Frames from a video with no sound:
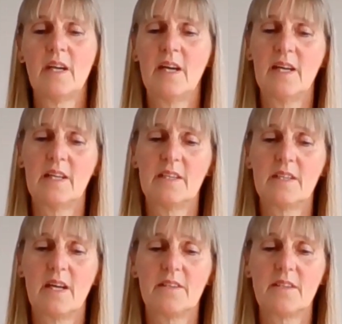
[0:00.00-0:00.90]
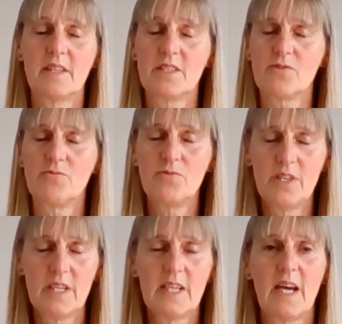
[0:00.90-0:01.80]
And I think it's
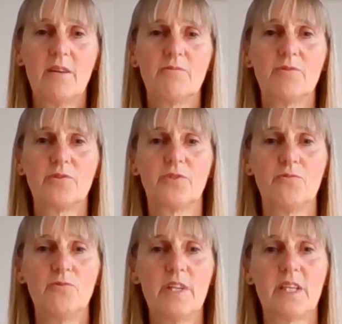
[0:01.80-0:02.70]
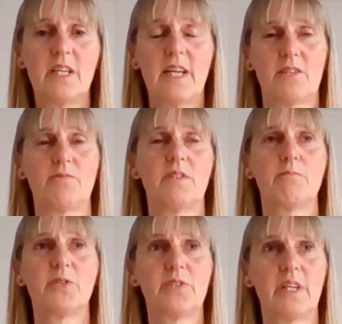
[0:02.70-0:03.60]
really helpful to reconnect with the
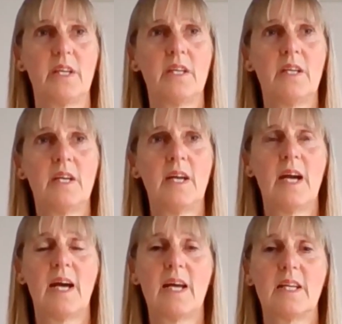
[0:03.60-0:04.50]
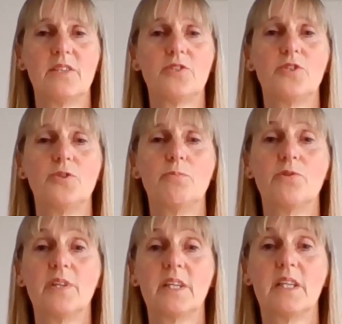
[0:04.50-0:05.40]
body and to
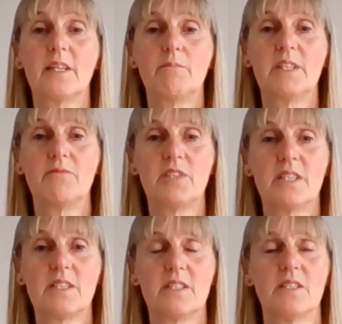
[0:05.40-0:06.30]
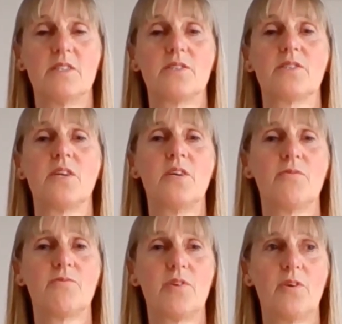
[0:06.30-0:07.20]
bring a little bit of distance
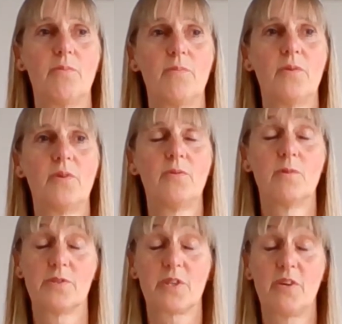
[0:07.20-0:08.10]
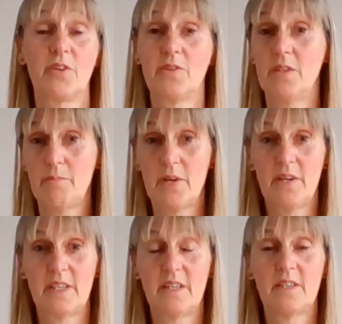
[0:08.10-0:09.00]
from what's going on in the
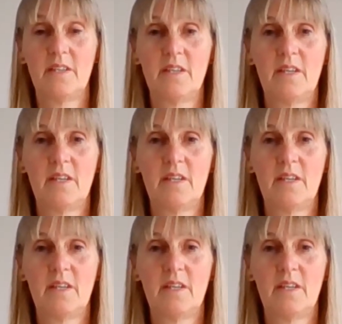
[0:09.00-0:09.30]
mind.